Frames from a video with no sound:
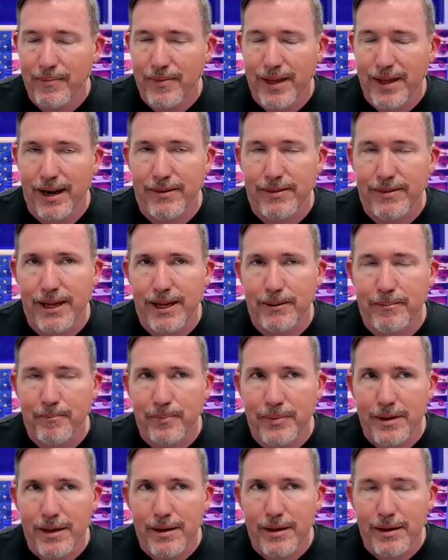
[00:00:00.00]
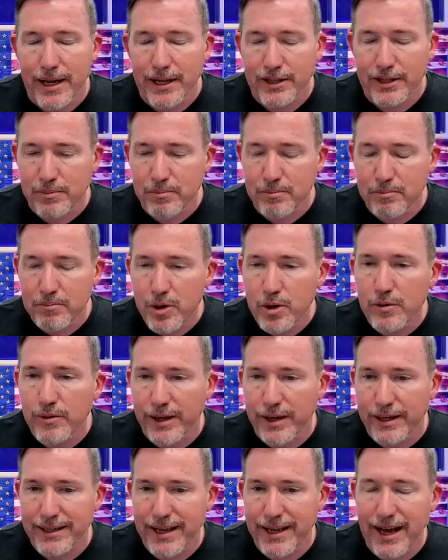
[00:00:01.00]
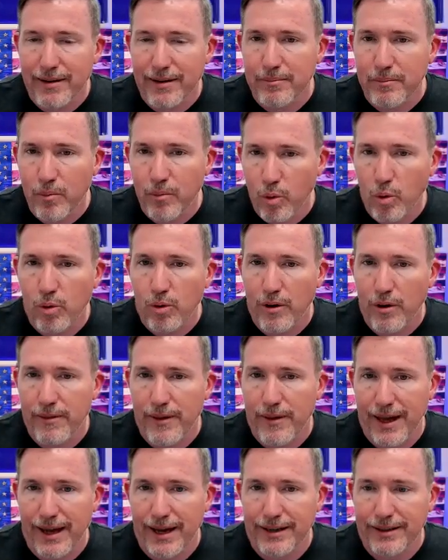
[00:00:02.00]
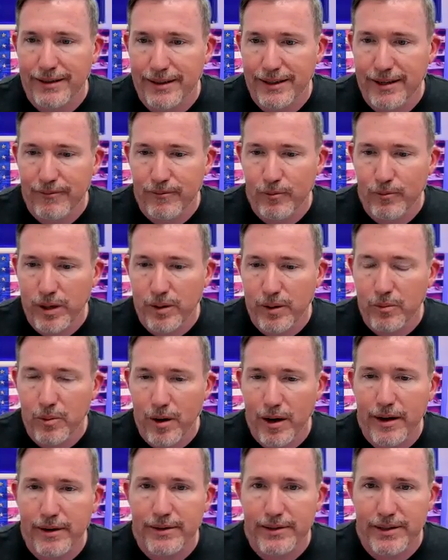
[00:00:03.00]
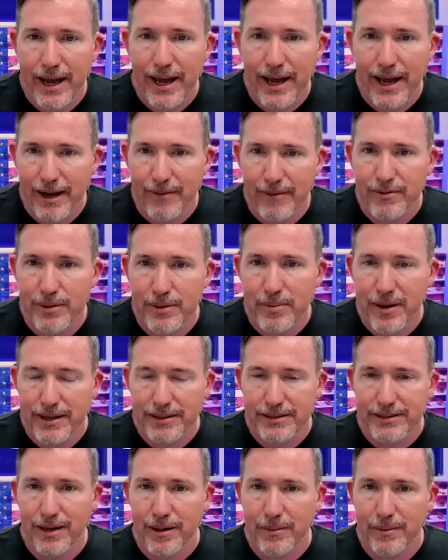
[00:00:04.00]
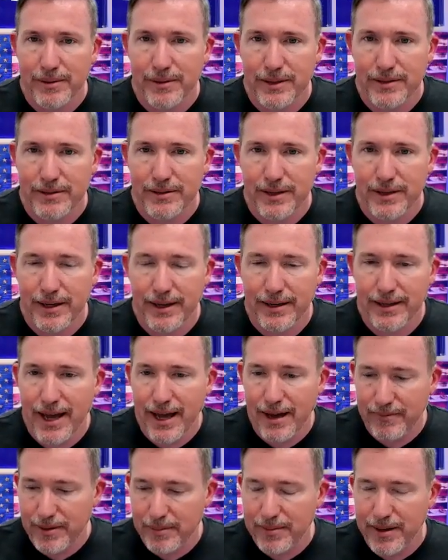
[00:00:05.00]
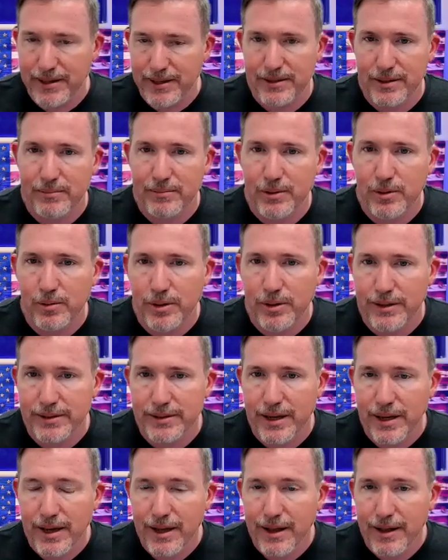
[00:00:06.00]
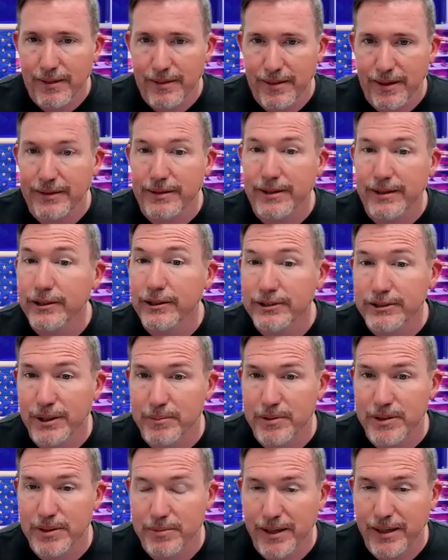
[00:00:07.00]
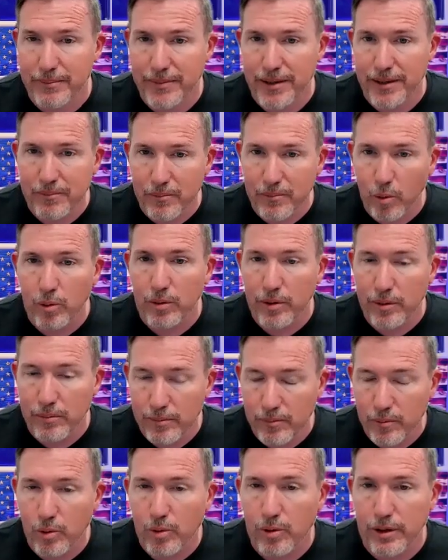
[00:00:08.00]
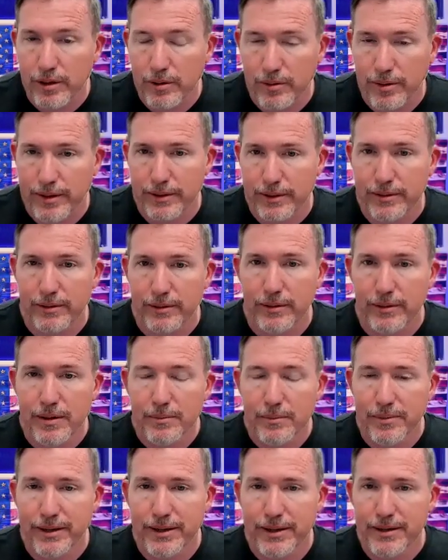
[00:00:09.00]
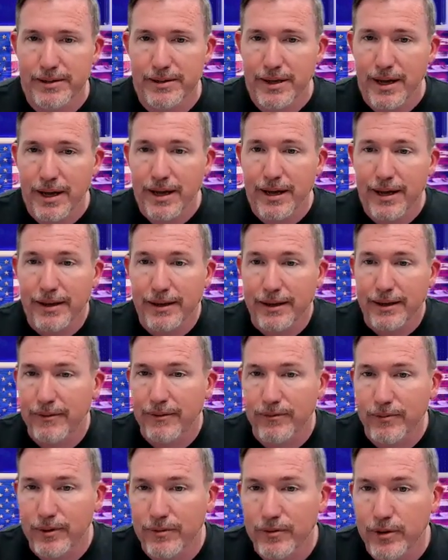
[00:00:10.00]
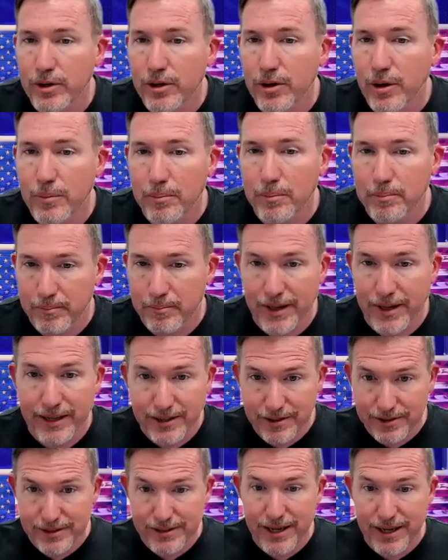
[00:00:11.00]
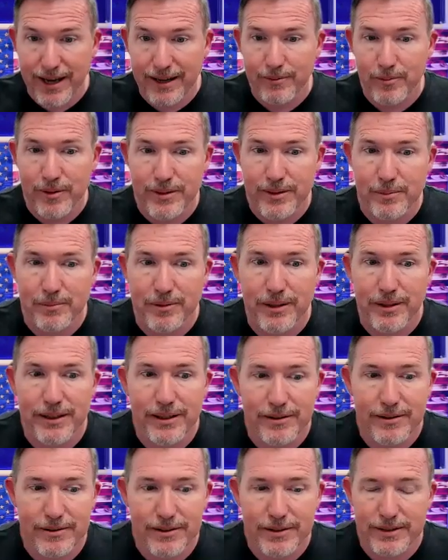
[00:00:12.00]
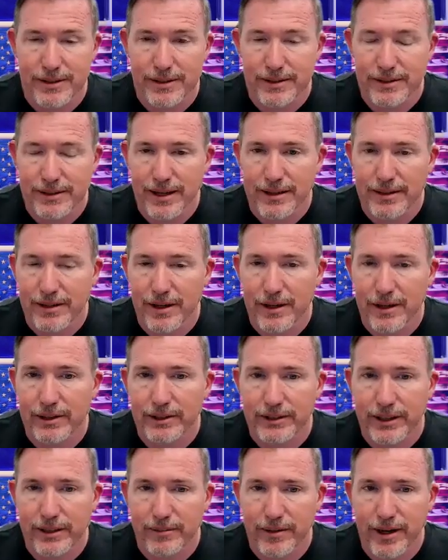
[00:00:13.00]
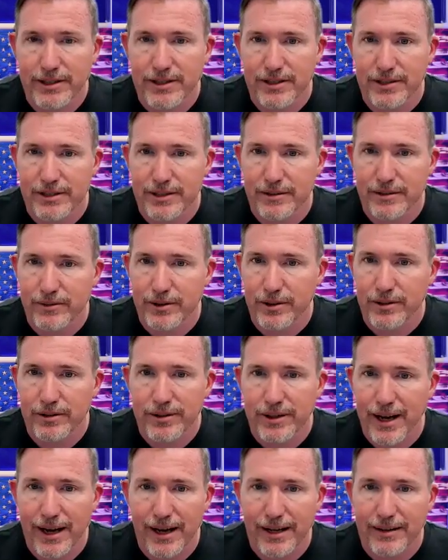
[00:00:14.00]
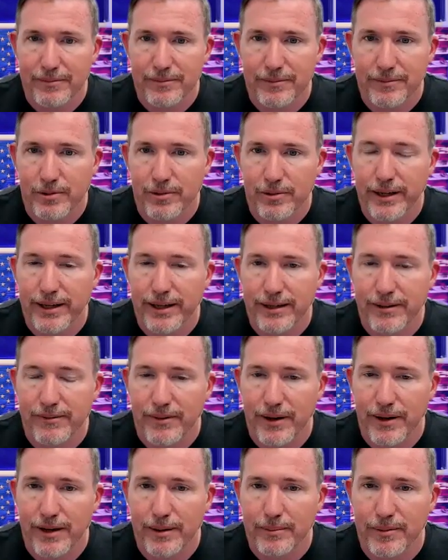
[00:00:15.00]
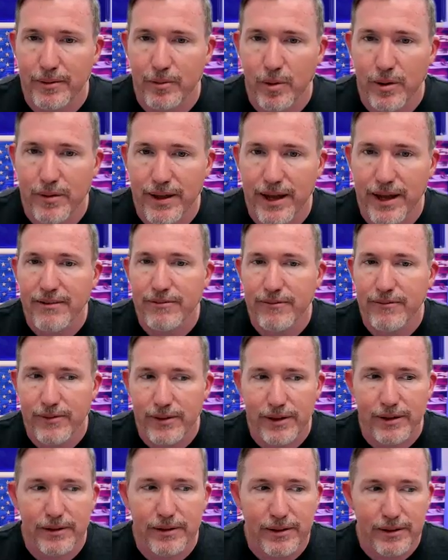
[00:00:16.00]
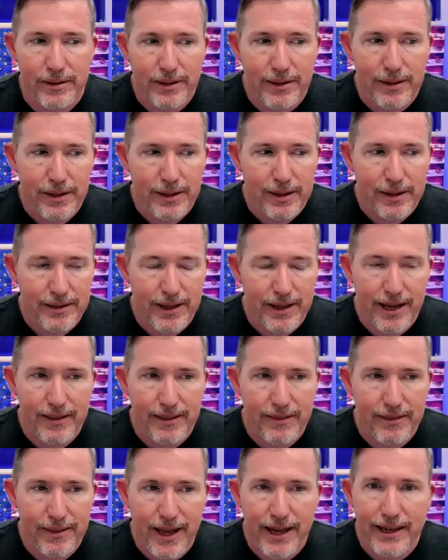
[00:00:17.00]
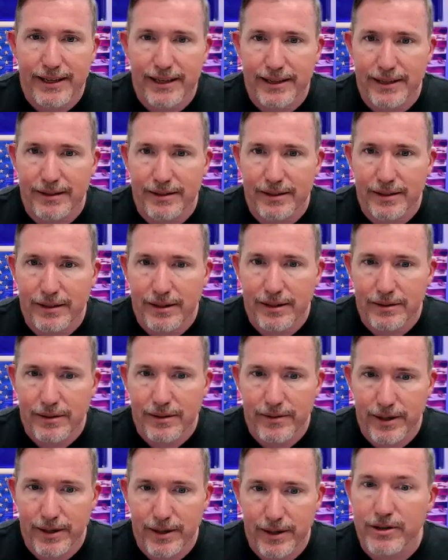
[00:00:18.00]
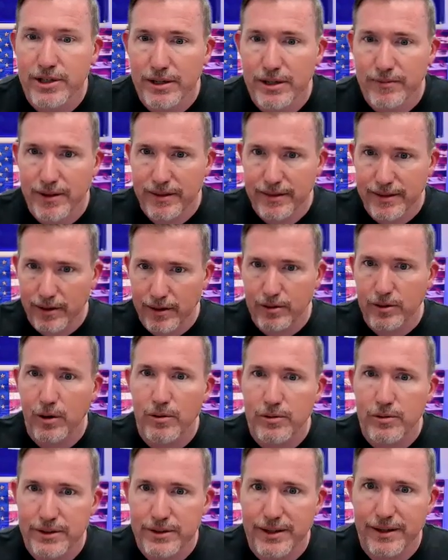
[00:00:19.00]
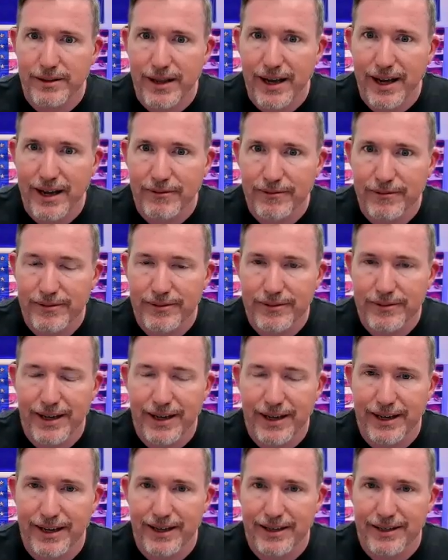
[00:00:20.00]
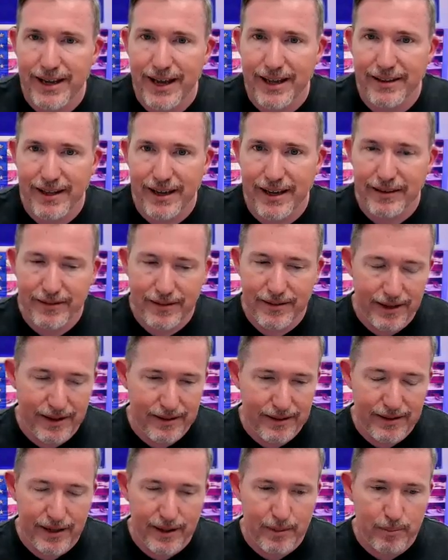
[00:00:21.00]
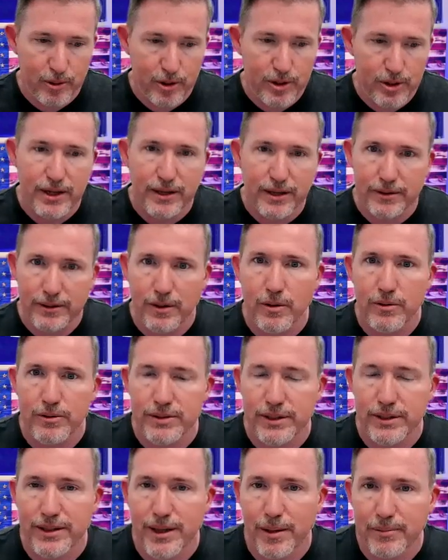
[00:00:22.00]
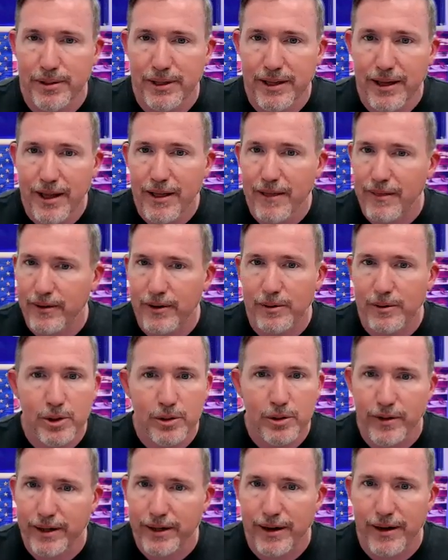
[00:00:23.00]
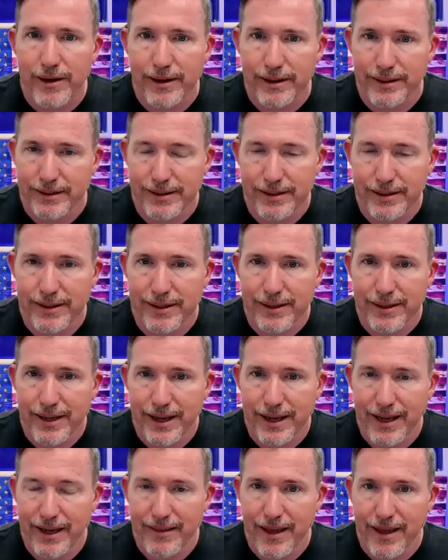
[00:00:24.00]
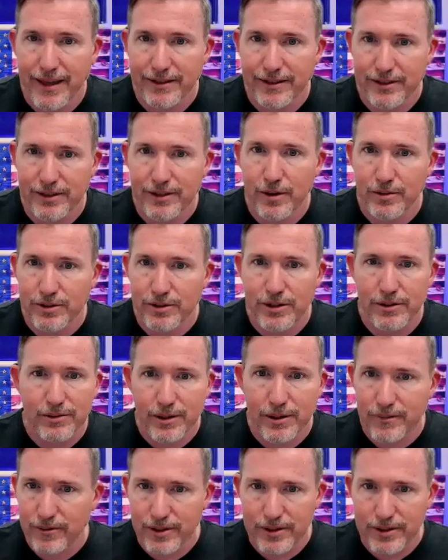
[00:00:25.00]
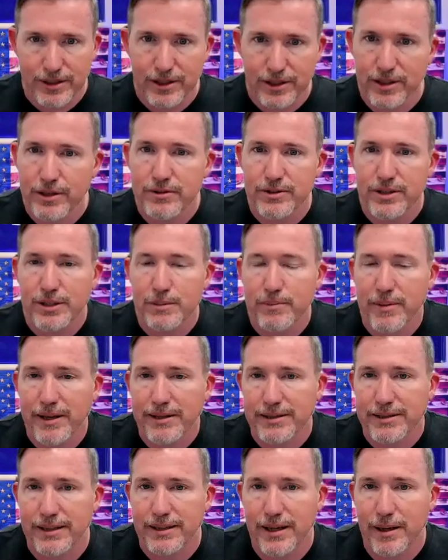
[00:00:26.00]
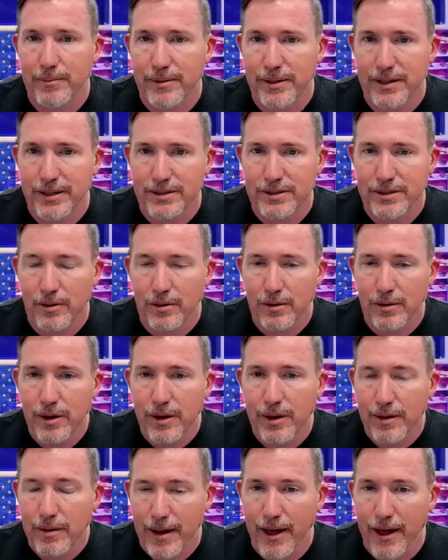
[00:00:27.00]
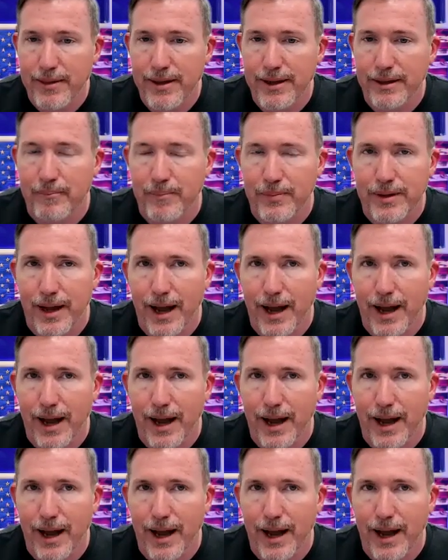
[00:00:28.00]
And I think it's moving now more that if we want to have the best companies and have the best employees, then leadership is becoming more and more critical. Because if you don't, like you said, with the millennials and younger generations, if you're not creating an environment where feel like they're achieving their goals in their life and they appreciate the goals of the company, they're moving on. And turnover is a huge expense to companies. So I think